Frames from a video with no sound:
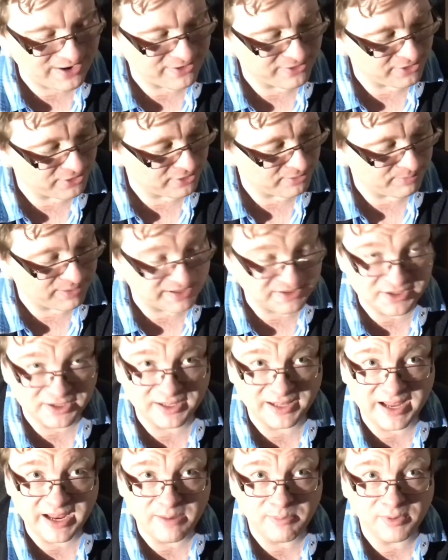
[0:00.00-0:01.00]
on a budget
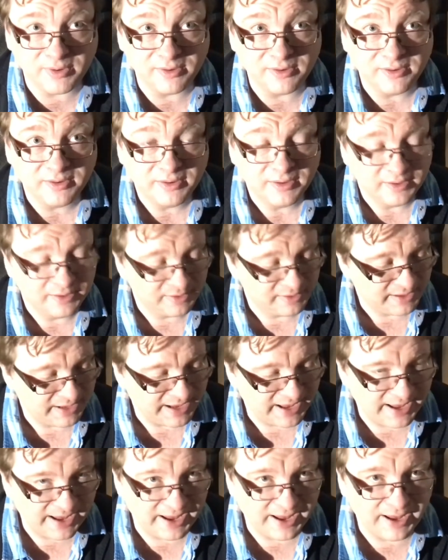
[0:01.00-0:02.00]
label.
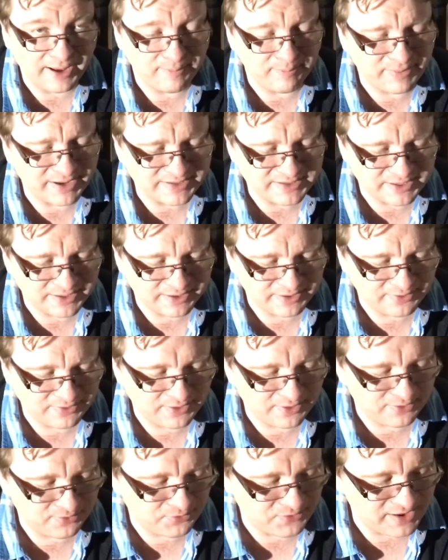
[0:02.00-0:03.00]
But
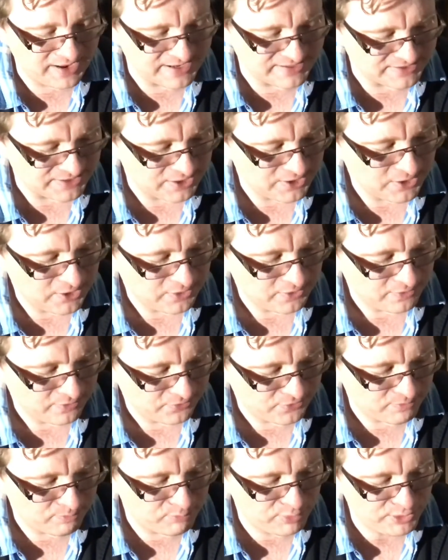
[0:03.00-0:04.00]
the thing is,
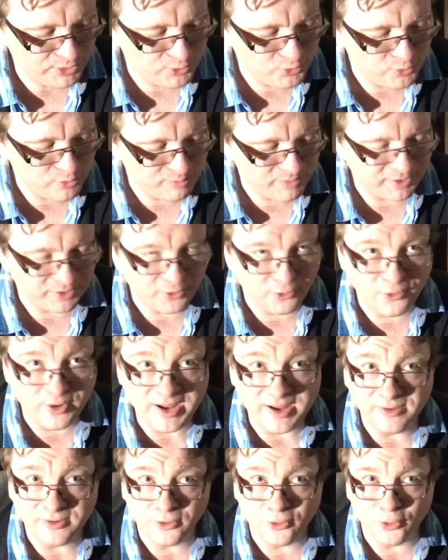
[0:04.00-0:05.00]
the Bloom
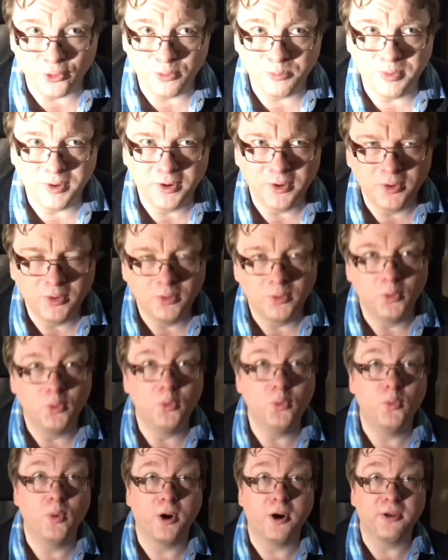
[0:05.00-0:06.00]
Green Group,
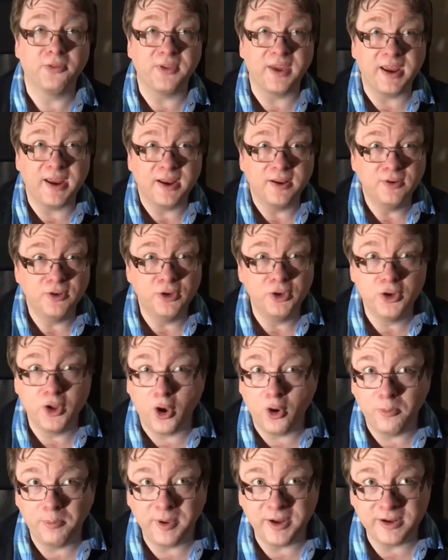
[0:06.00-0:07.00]
who were they?
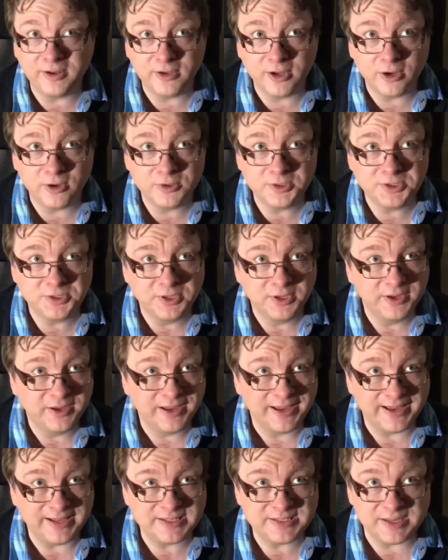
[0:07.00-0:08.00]
Nobody knows.
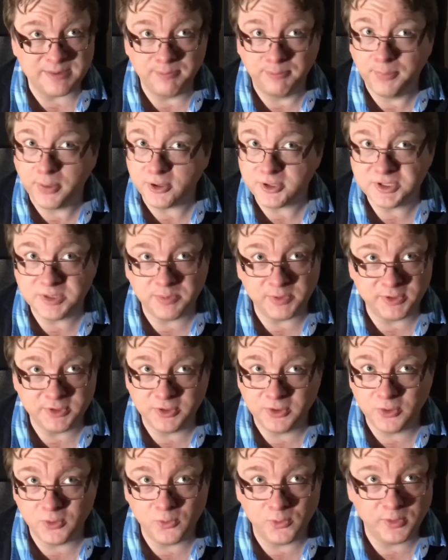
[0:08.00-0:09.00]
It's impossible to
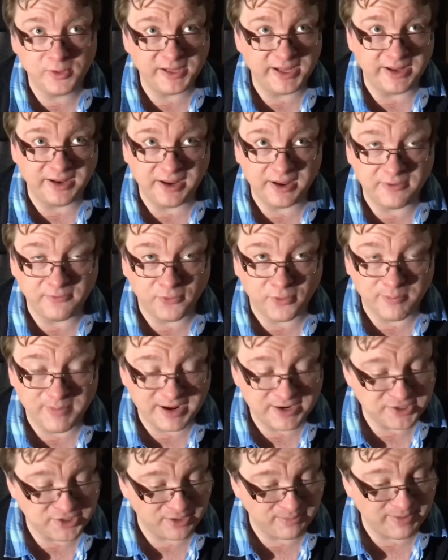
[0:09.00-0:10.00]
Google any
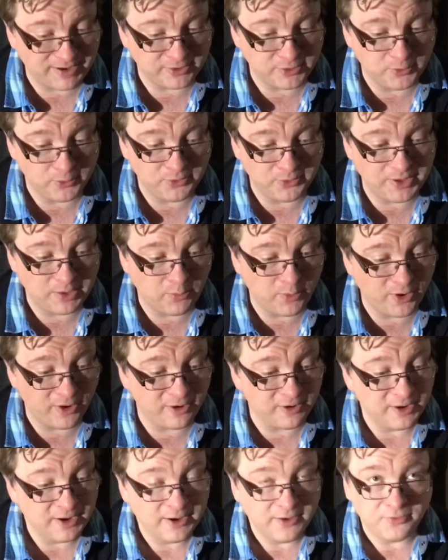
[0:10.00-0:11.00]
information about who they were.
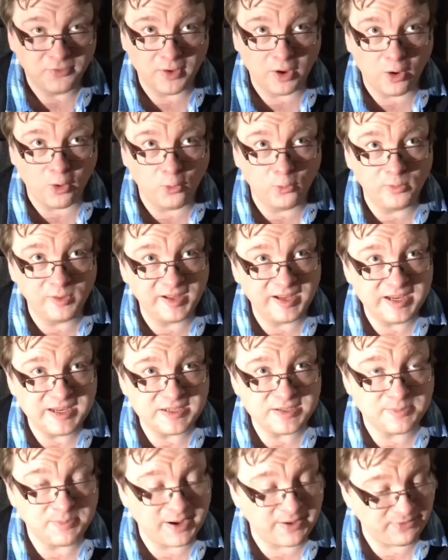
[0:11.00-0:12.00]
The only
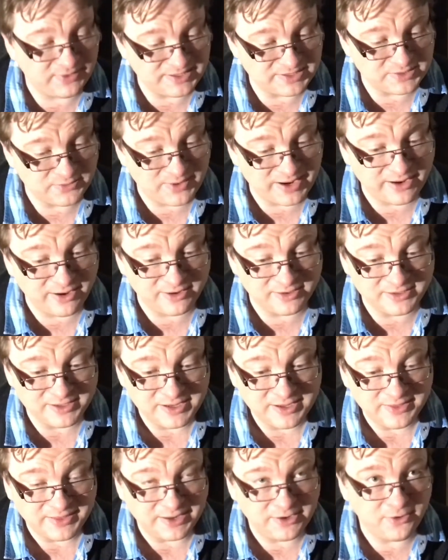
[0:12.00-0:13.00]
hit about this record
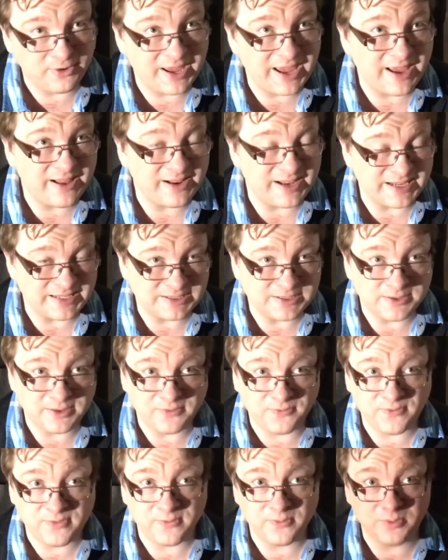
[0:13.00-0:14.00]
that you get is the
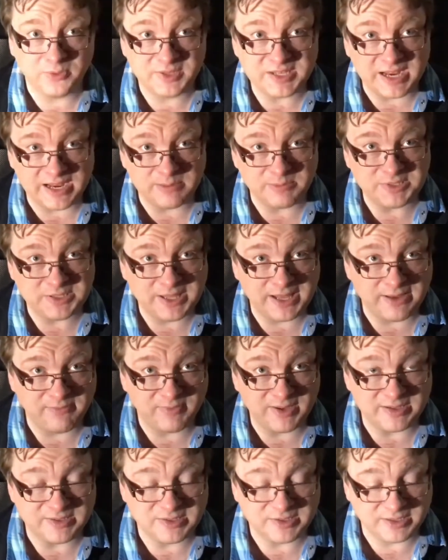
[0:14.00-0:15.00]
times they've
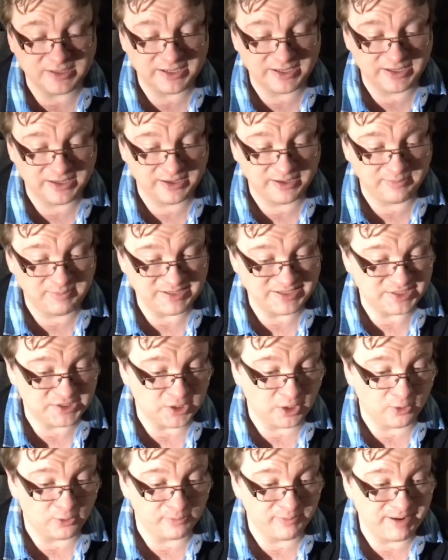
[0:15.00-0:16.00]
been
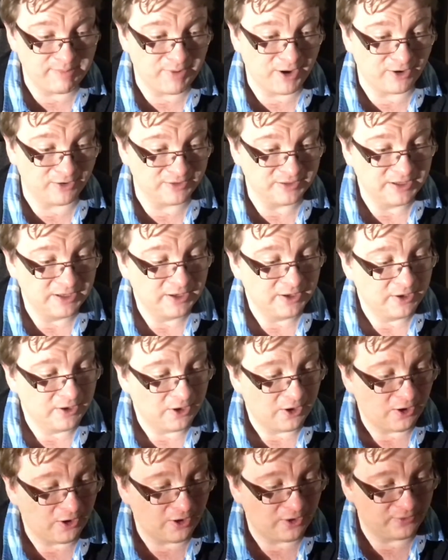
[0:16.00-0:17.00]
sold, maybe on
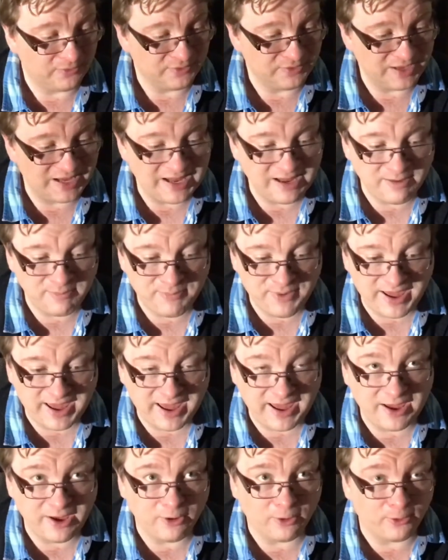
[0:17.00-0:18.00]

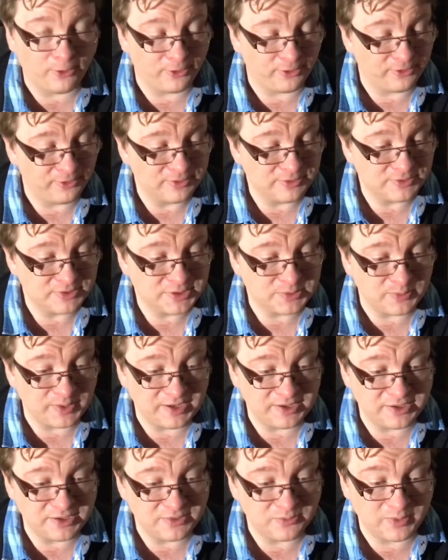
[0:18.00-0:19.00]
eBay or
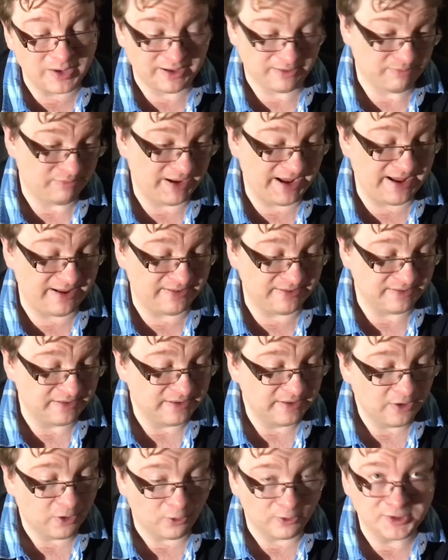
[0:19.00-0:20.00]
Sweden. Well, and
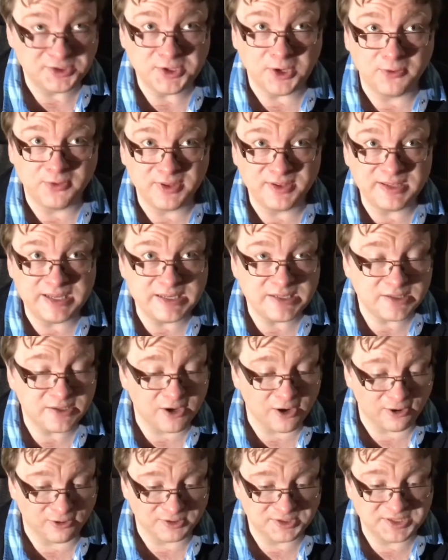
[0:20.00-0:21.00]
also the
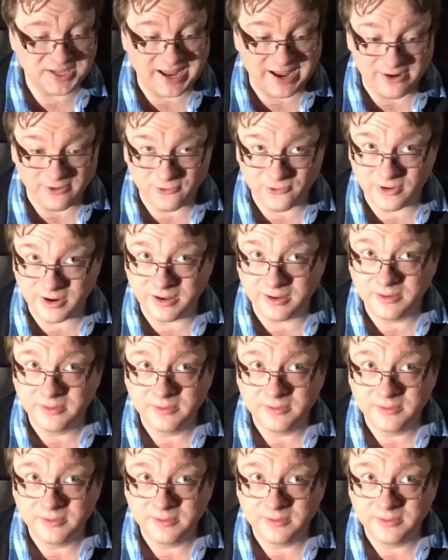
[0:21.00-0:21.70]
Discogs entry.